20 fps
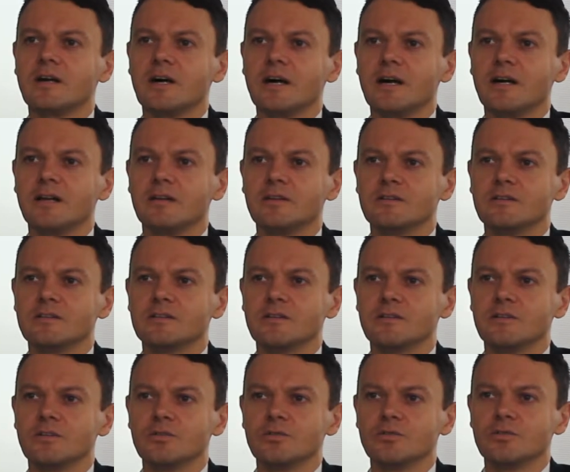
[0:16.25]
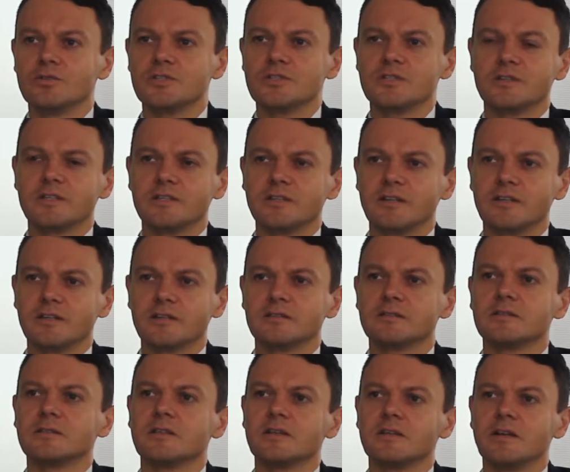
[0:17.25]
and those leading
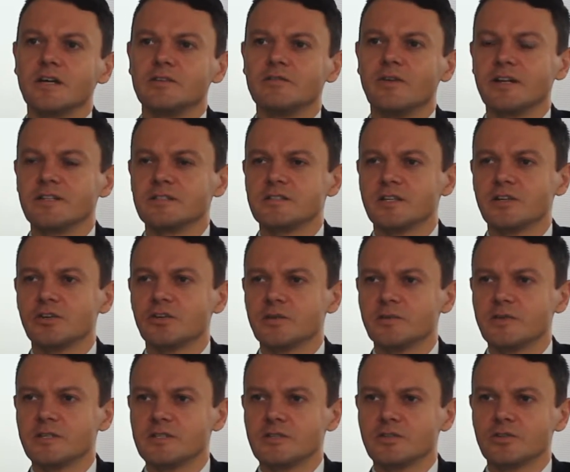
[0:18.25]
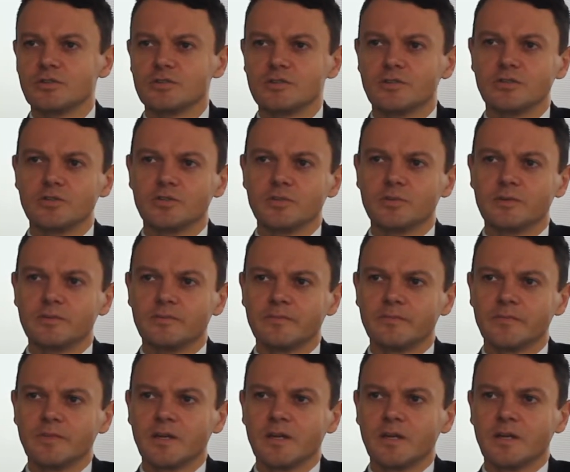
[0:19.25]
advanced economies across the globe.
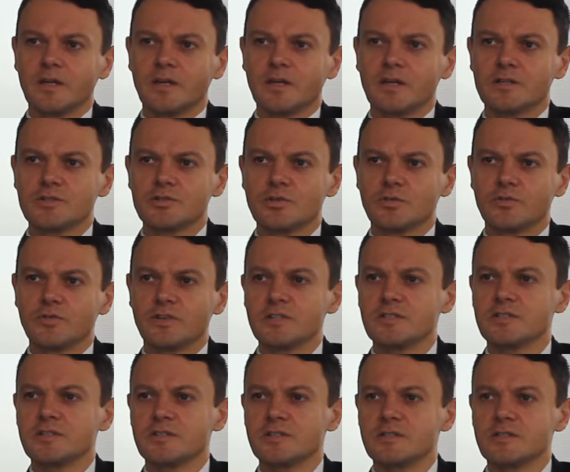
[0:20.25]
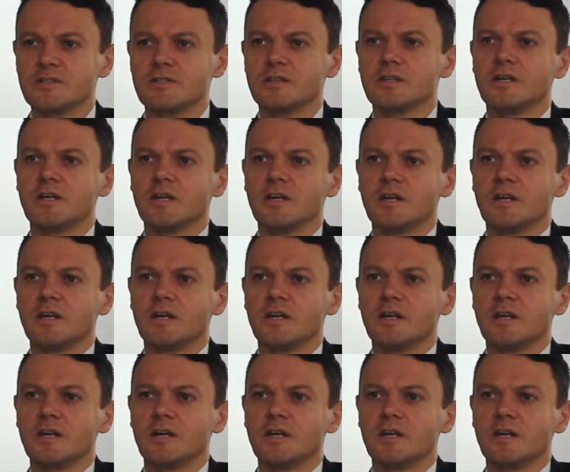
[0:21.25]
So for instance,